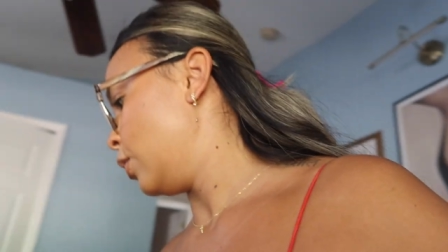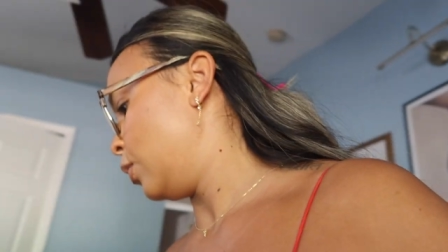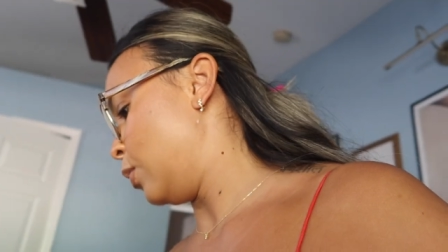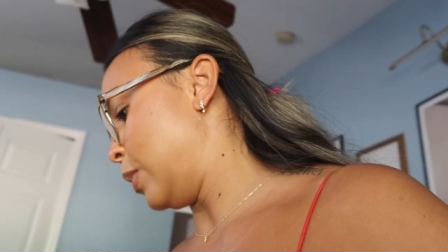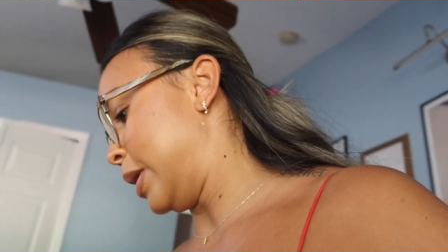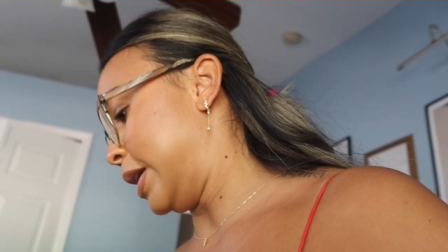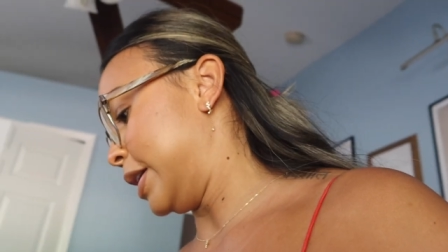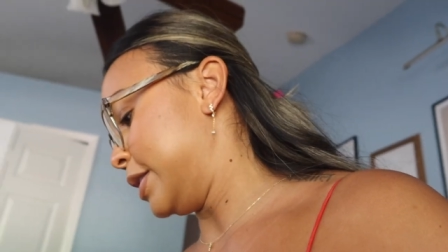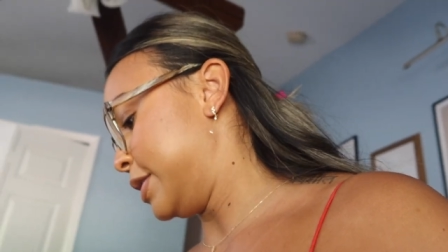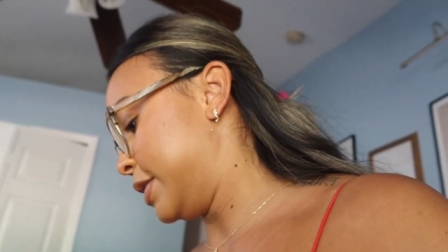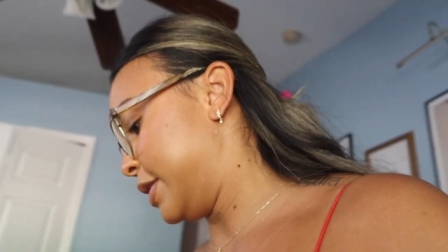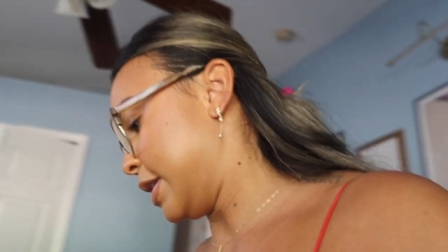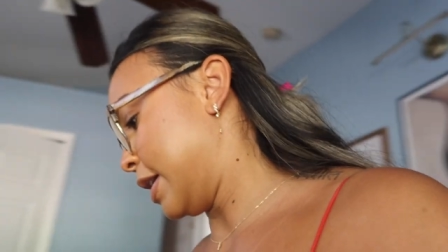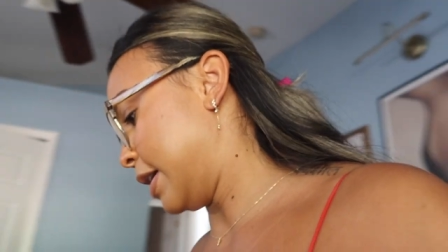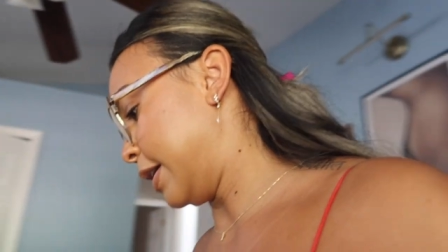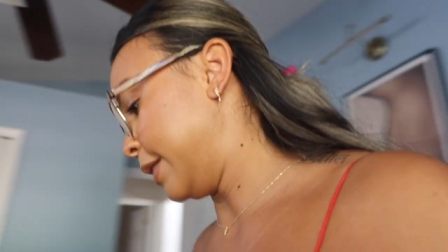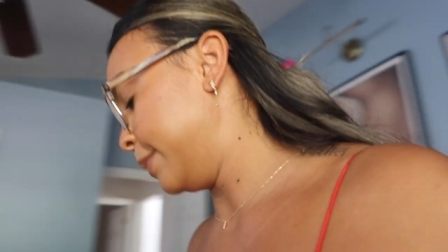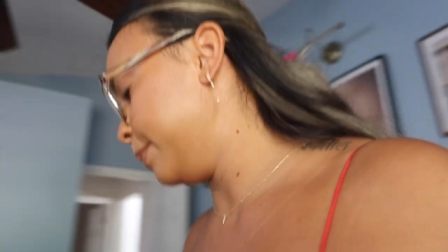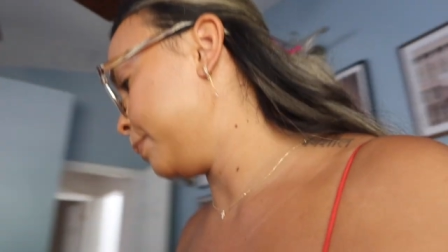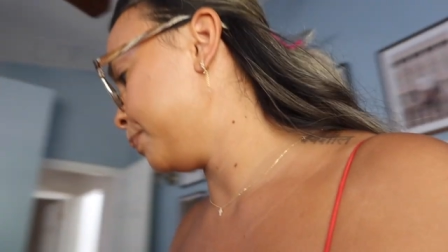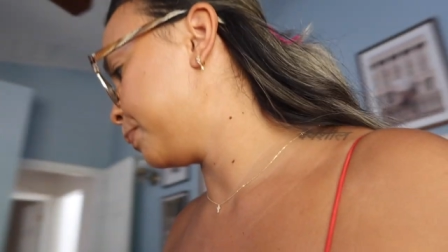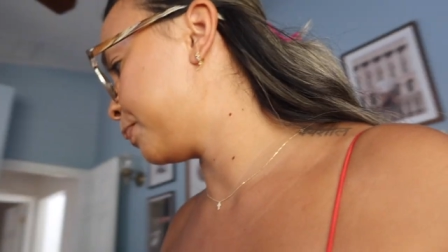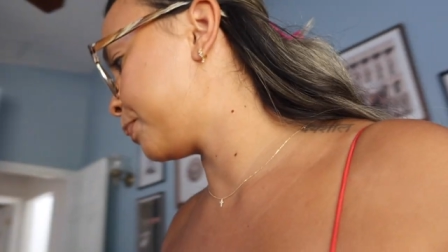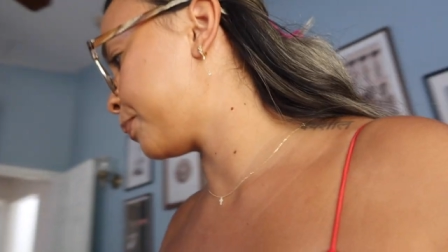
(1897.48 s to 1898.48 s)
when it's
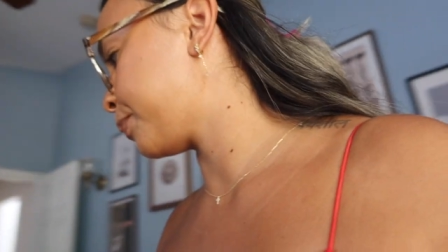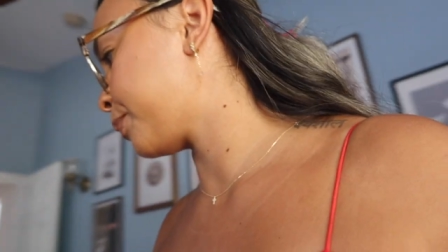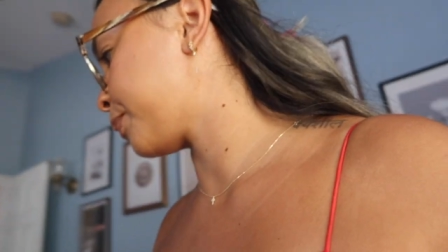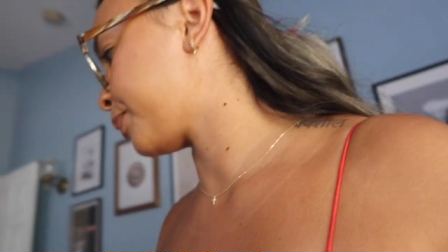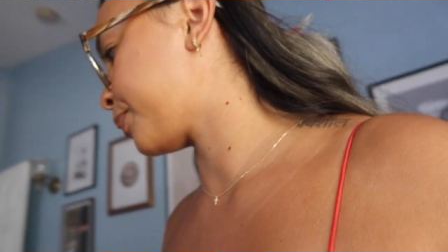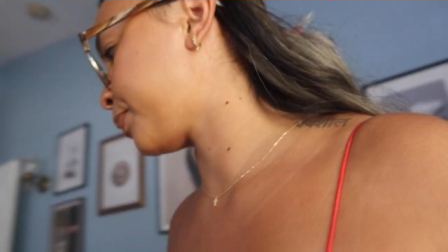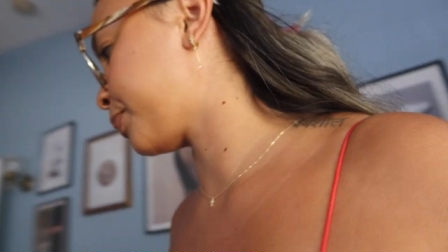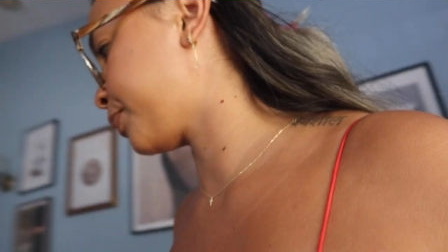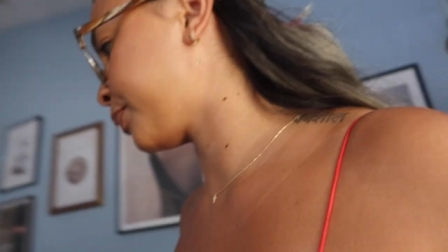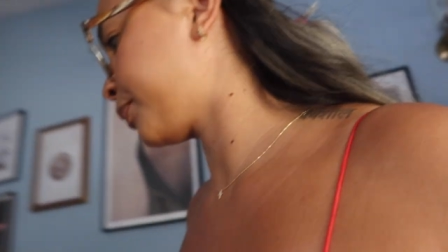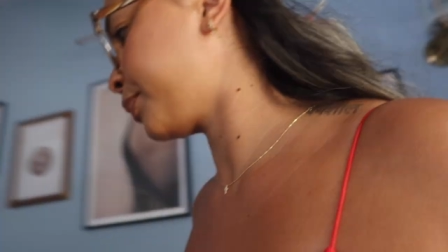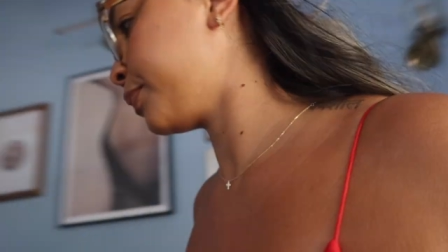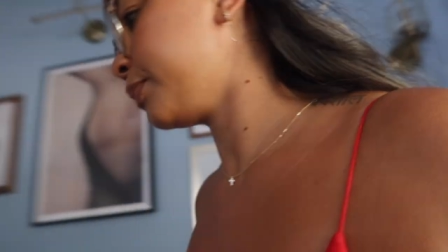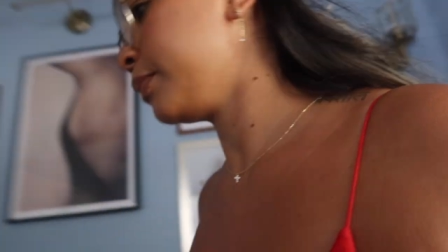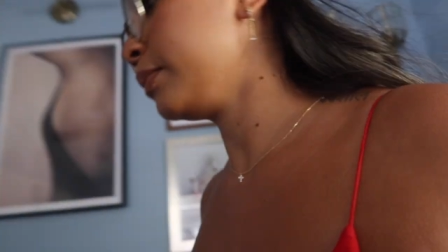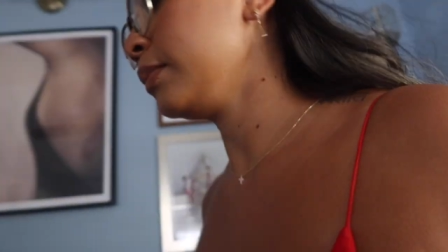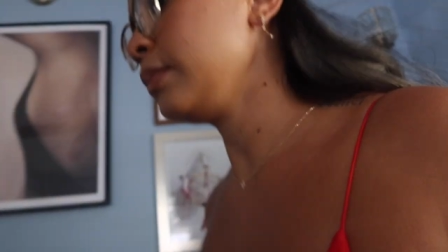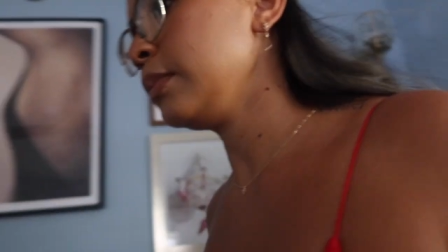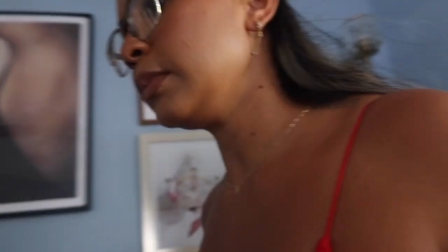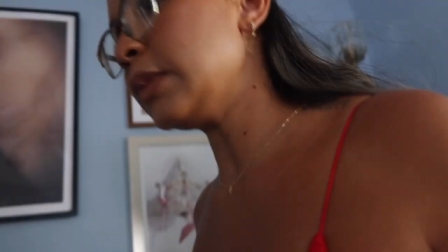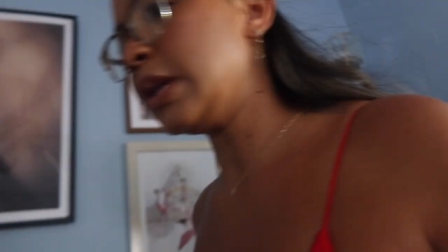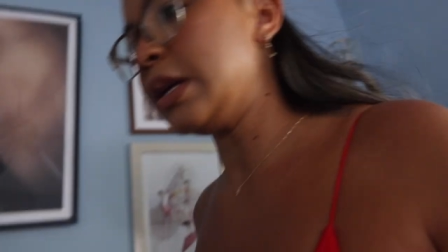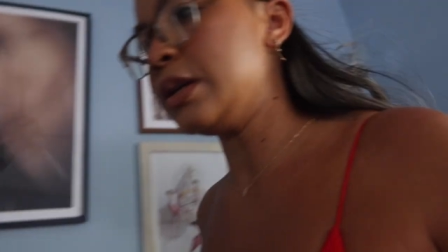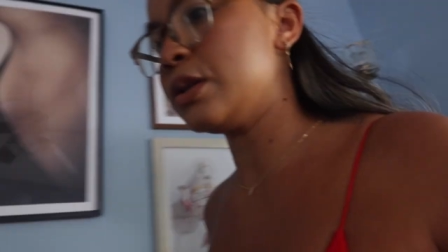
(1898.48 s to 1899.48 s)
time.
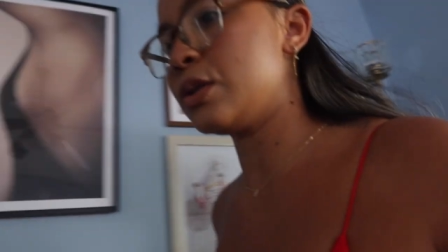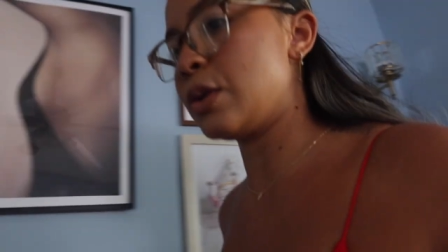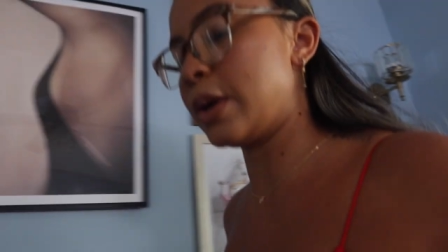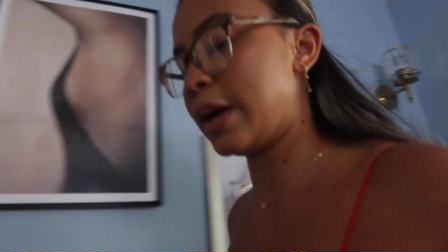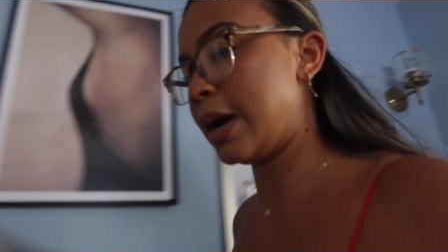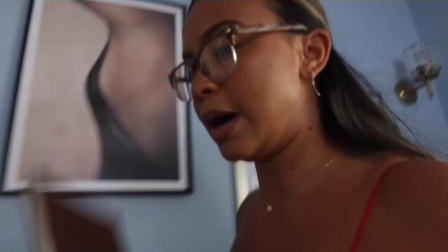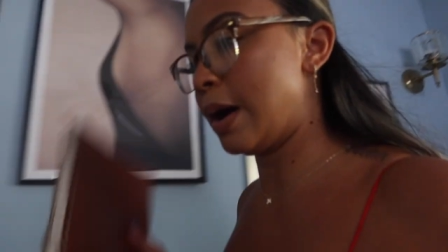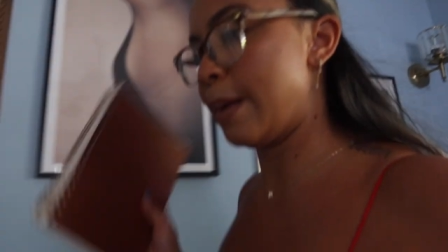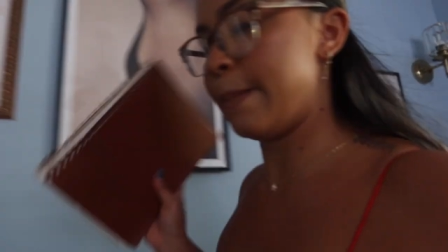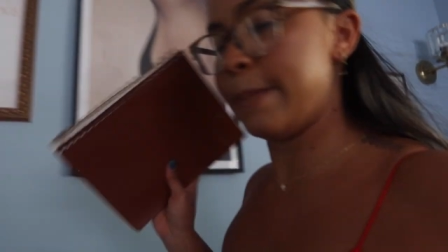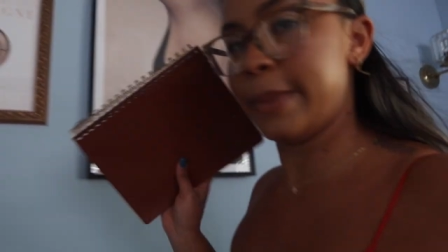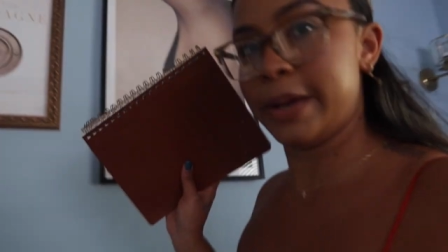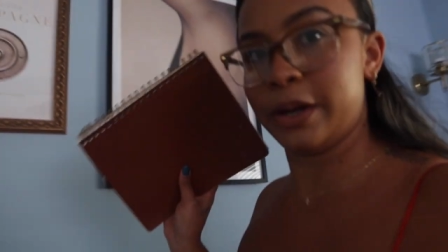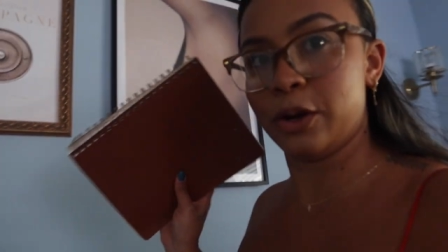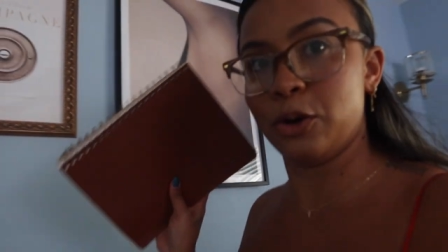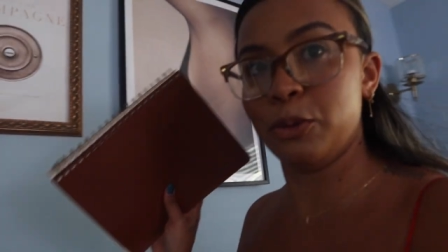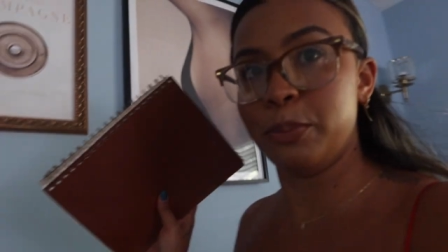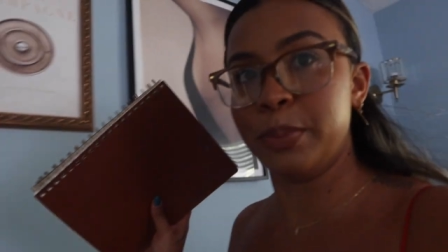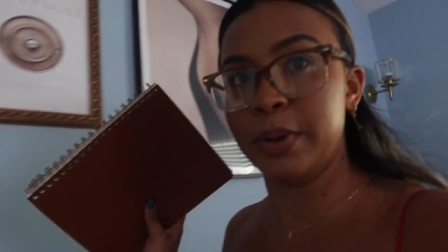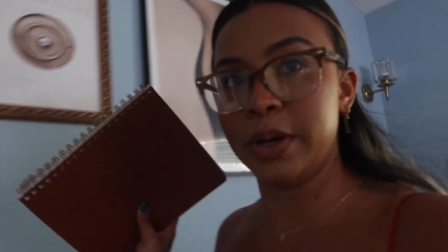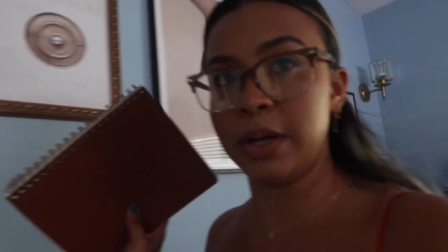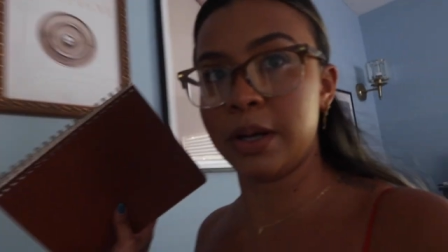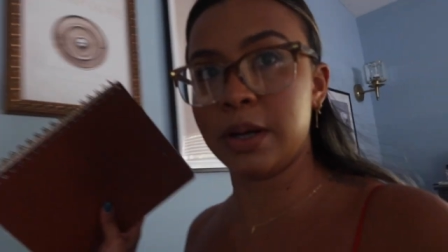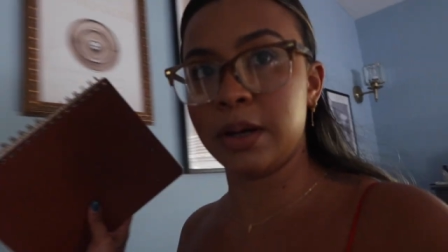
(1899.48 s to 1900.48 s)
So I got my
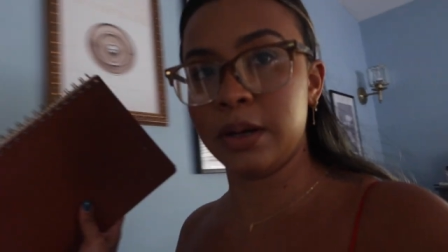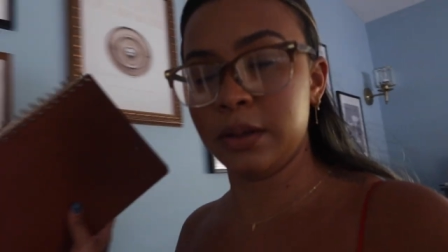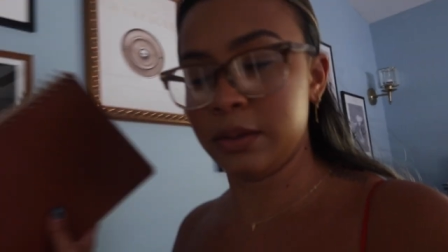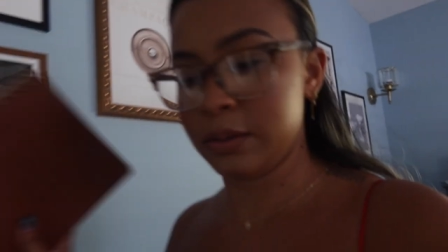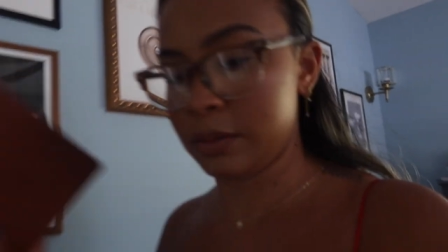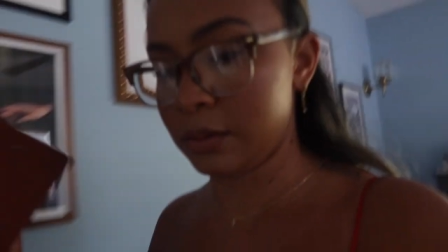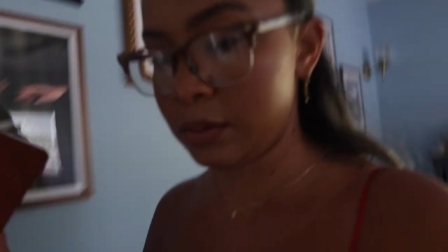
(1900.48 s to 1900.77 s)
notebook.